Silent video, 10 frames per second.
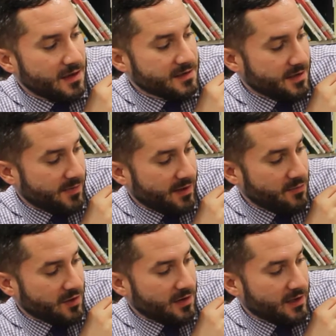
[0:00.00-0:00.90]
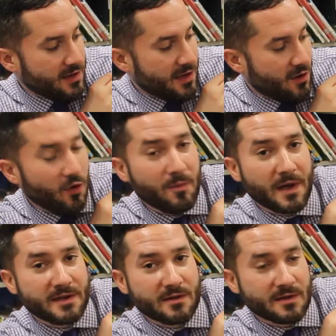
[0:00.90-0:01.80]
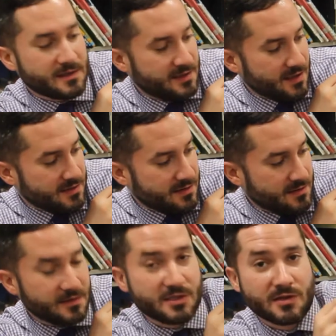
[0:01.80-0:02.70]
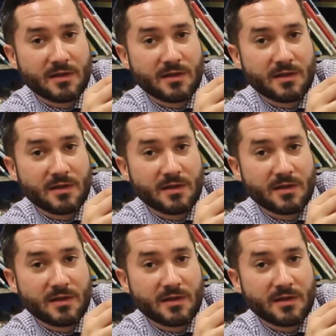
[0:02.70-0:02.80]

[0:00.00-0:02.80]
Some of them look like they hope I don't exist, Jerry